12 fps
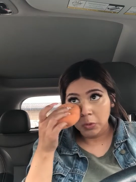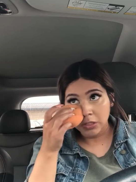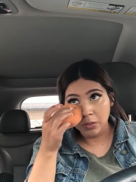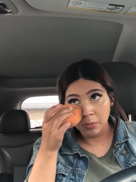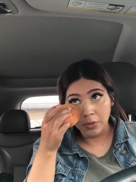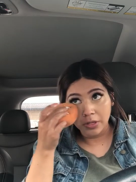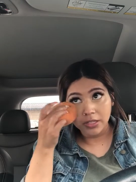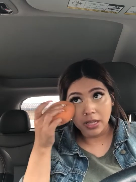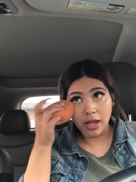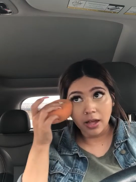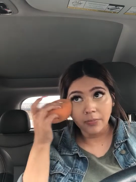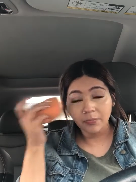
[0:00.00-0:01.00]
Simple as
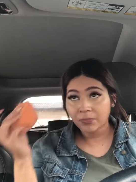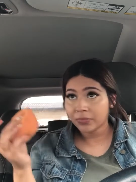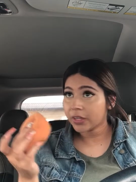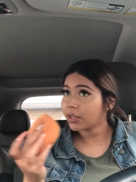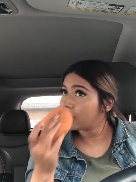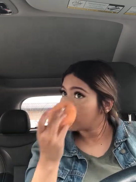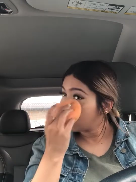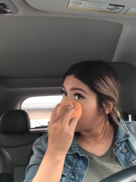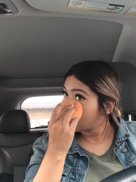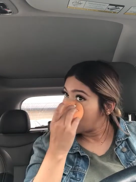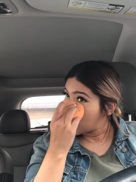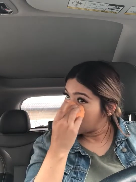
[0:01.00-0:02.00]
that.
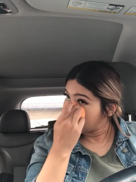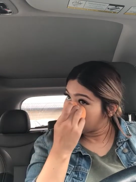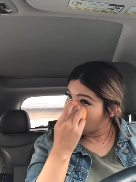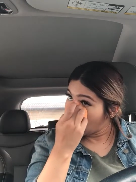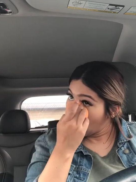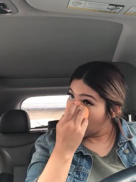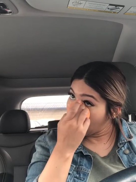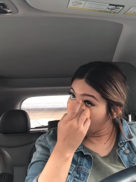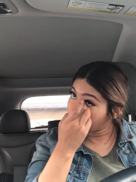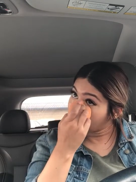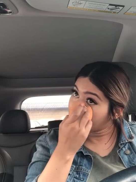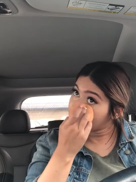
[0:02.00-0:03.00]
So
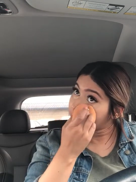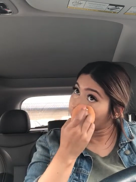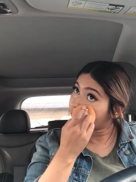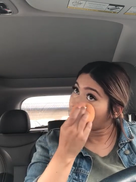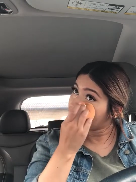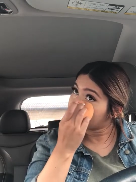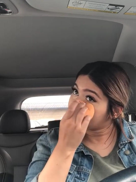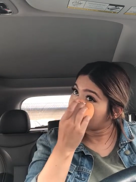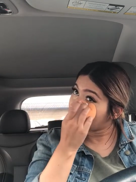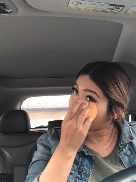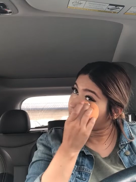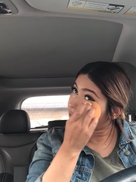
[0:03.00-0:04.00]
that's where I
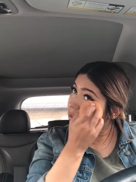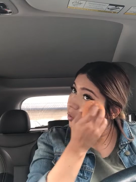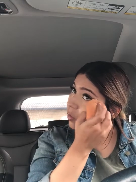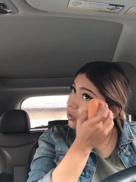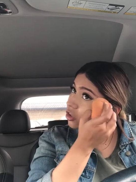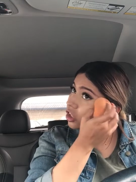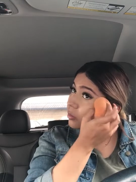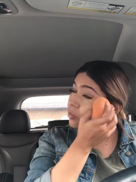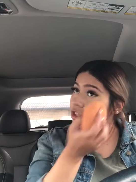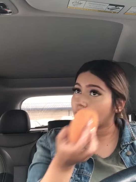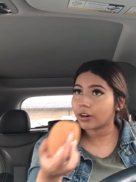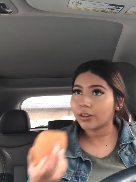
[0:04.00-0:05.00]
stand on the whole
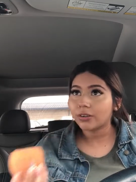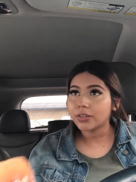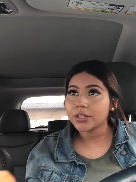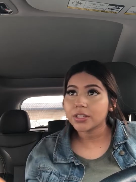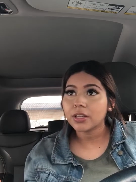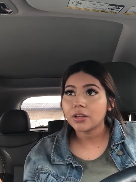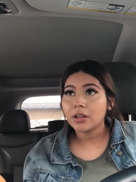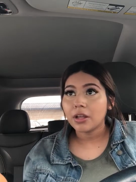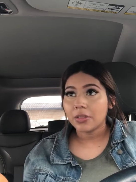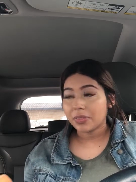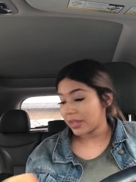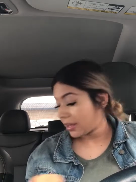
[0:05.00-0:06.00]
James Charles
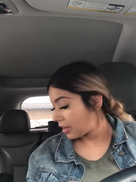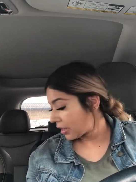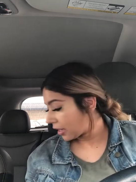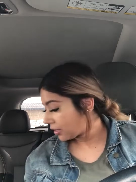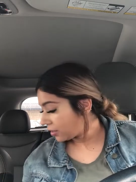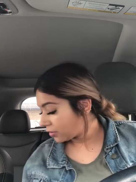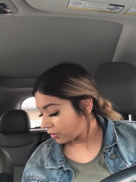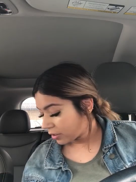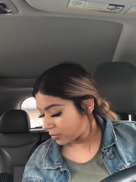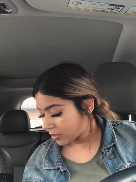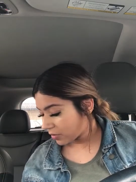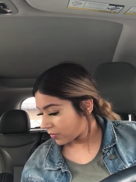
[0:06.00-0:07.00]
thing. I
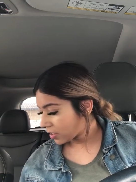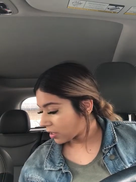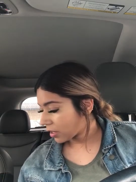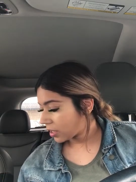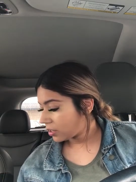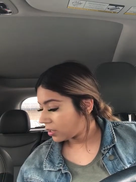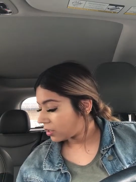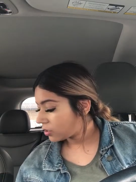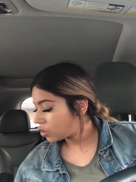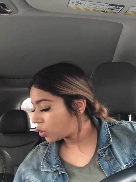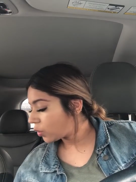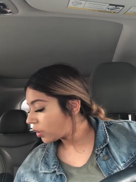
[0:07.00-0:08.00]
literally was even talking
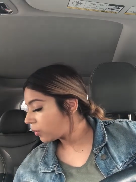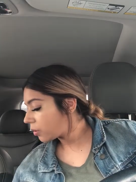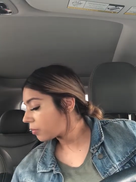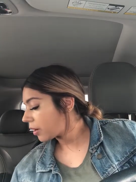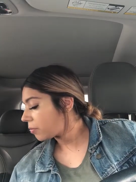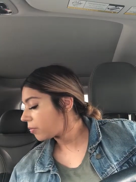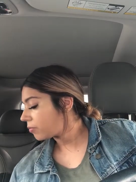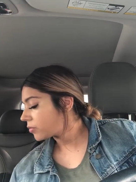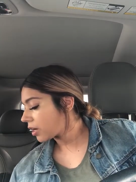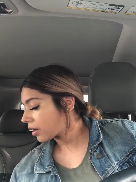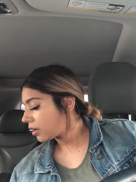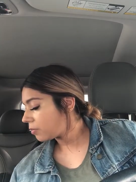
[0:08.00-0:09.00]
to it with my
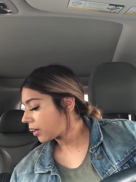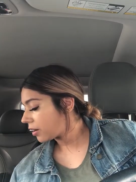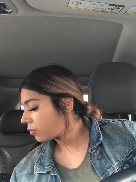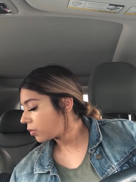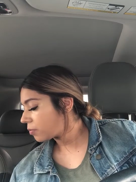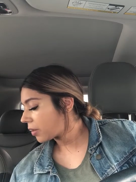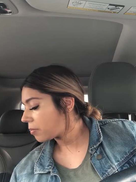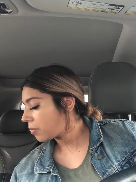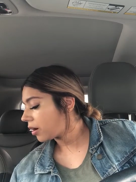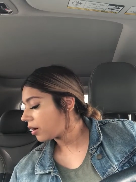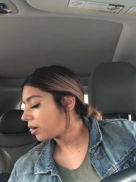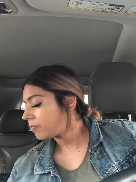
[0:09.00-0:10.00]
talking about it with my
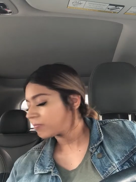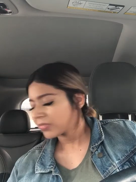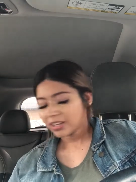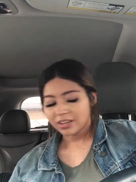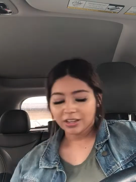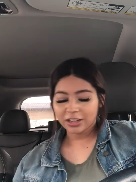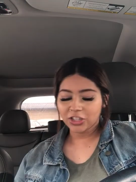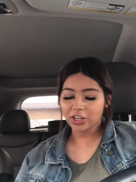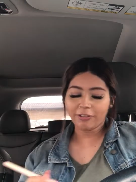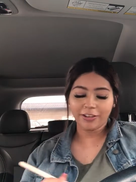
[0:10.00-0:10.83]
mom and she